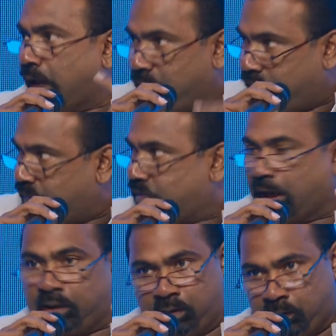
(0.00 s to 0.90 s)
and
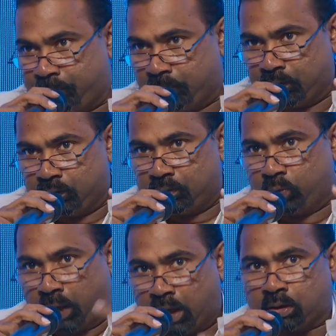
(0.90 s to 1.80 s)
designed to
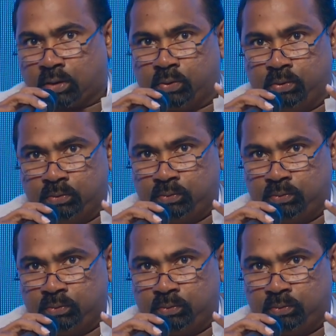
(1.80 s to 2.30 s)
cater to